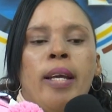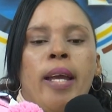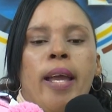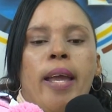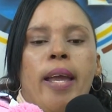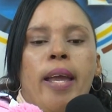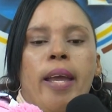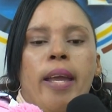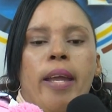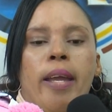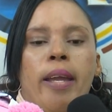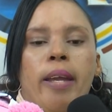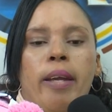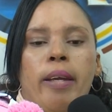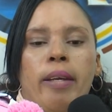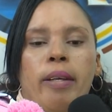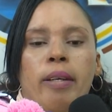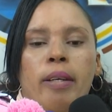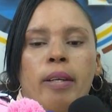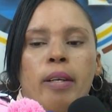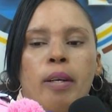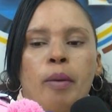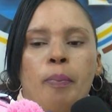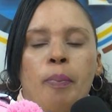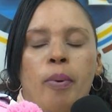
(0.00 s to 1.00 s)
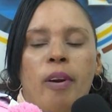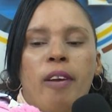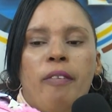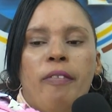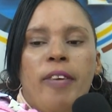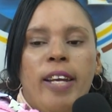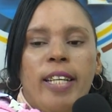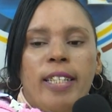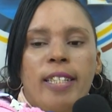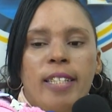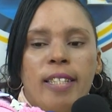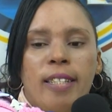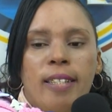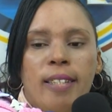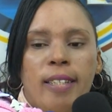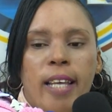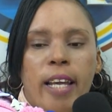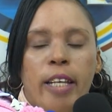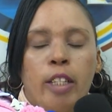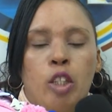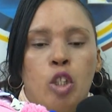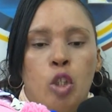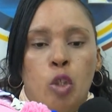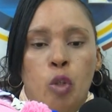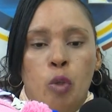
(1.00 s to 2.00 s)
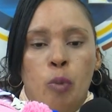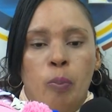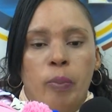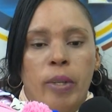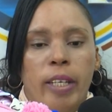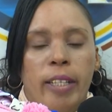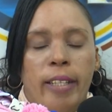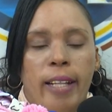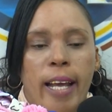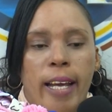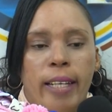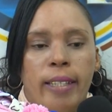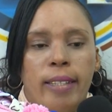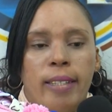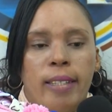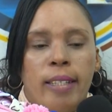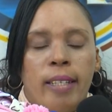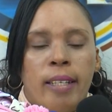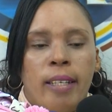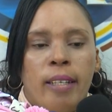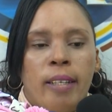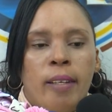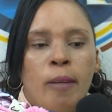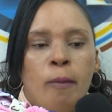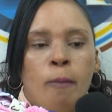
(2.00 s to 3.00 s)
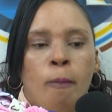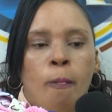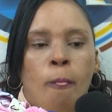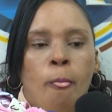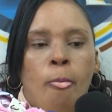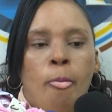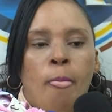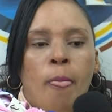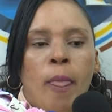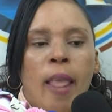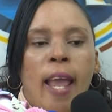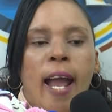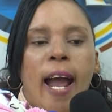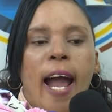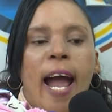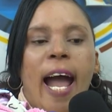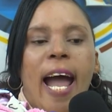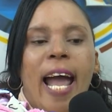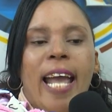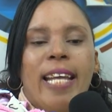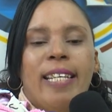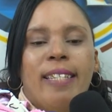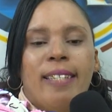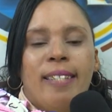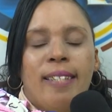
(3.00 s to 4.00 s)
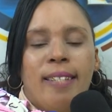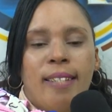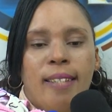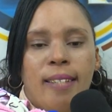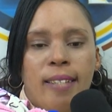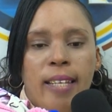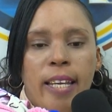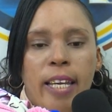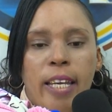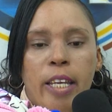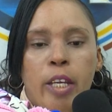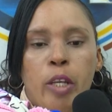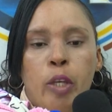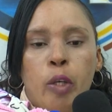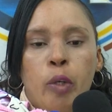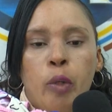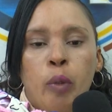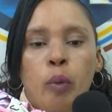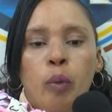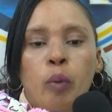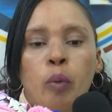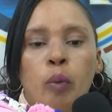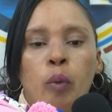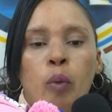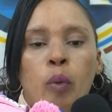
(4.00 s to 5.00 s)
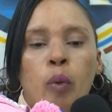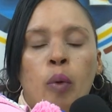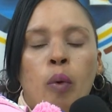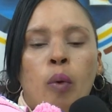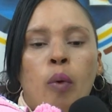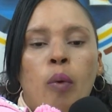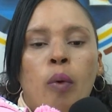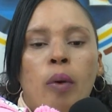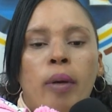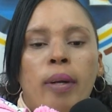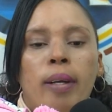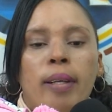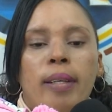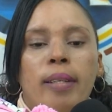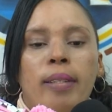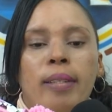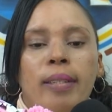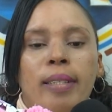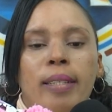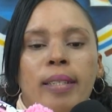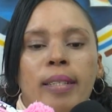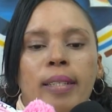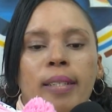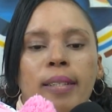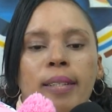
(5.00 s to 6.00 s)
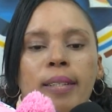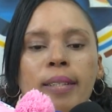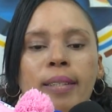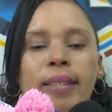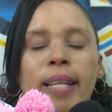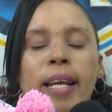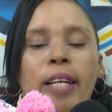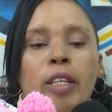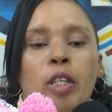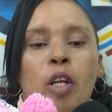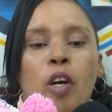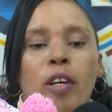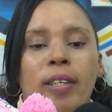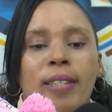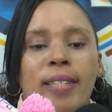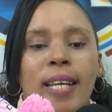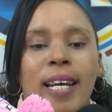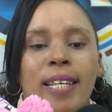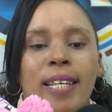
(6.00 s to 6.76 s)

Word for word: a eh, prophet said to me that I see you, the doctor